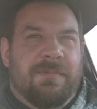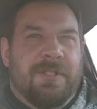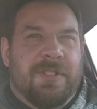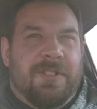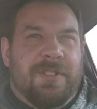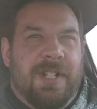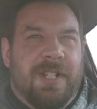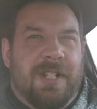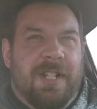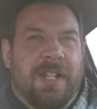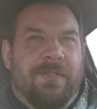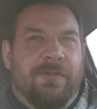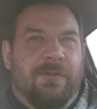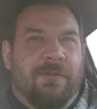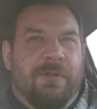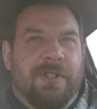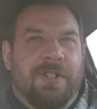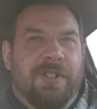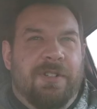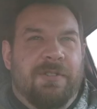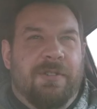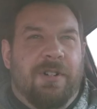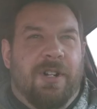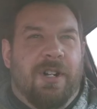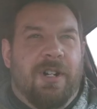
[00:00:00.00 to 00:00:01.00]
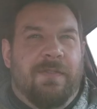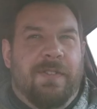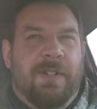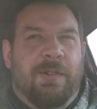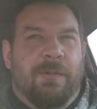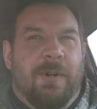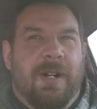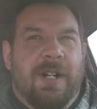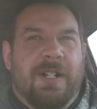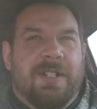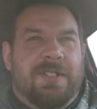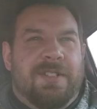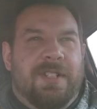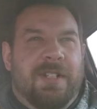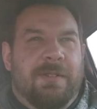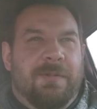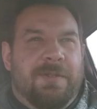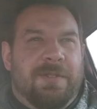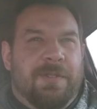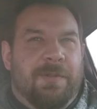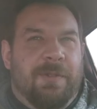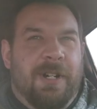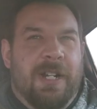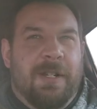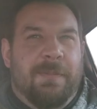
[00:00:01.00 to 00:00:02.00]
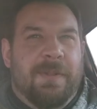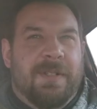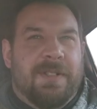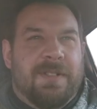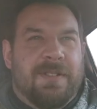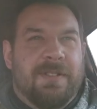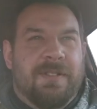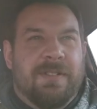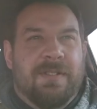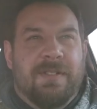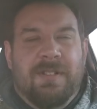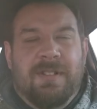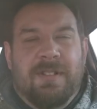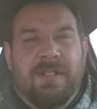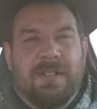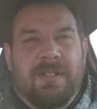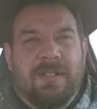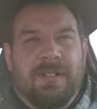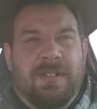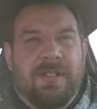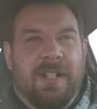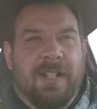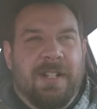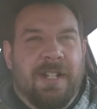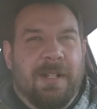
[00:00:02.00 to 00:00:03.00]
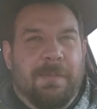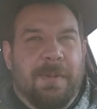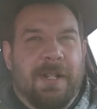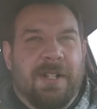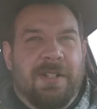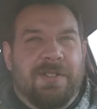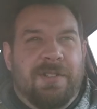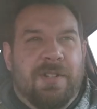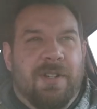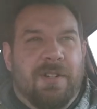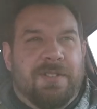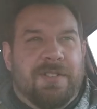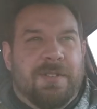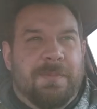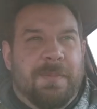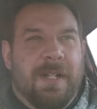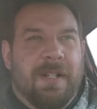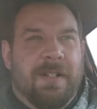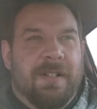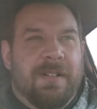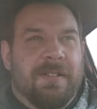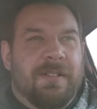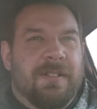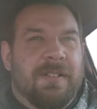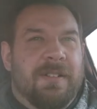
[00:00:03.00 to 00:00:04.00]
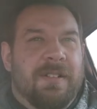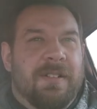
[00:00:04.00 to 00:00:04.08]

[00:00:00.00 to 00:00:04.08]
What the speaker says: just like everyone knew Harvey Weinstein was a rapist, and they made jokes about it.